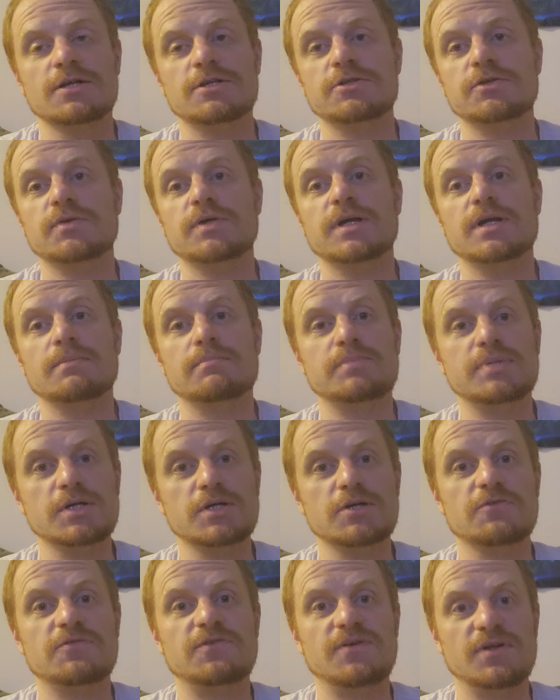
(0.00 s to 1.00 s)
to create a
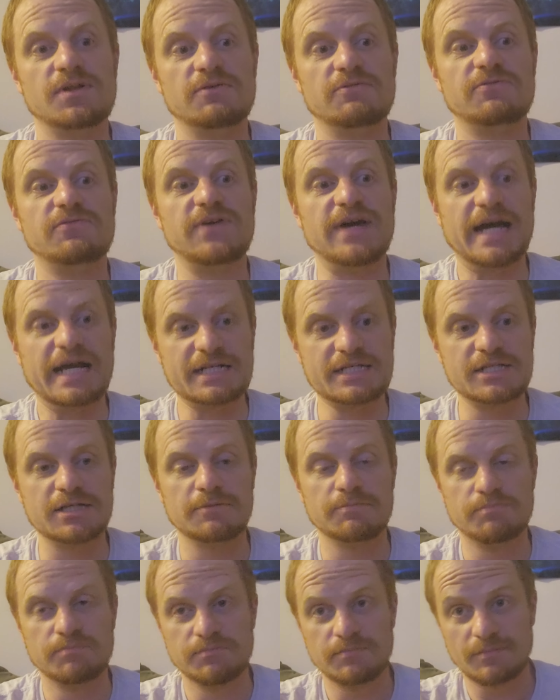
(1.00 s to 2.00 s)
beautiful effect,
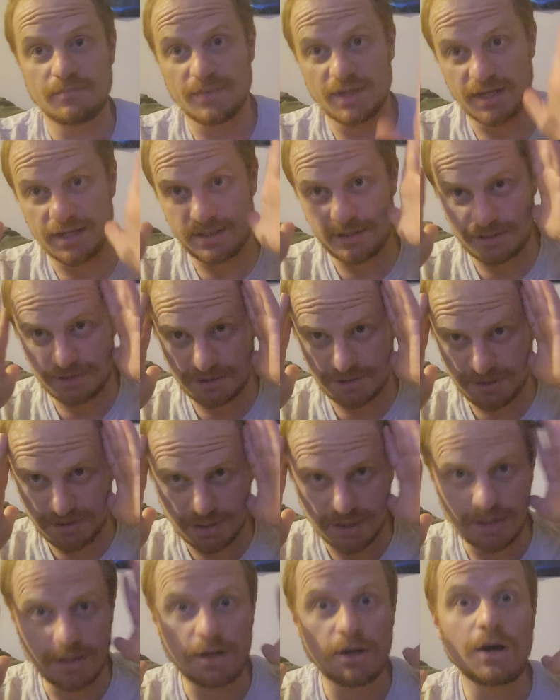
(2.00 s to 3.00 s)
and I was just
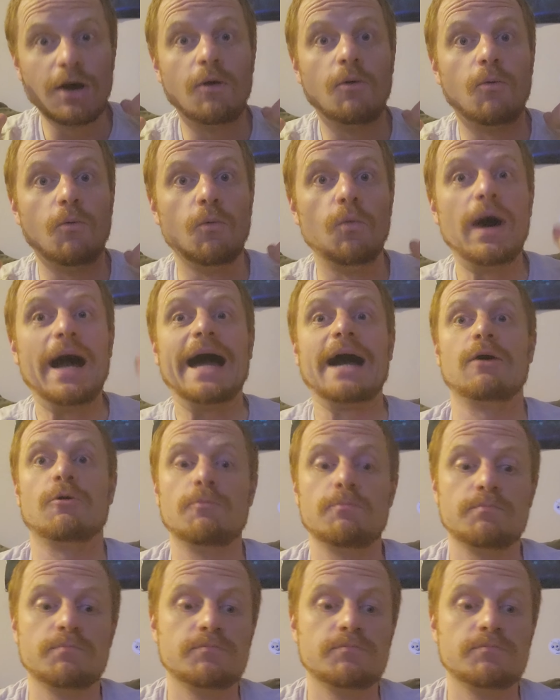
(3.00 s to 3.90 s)
like, wow.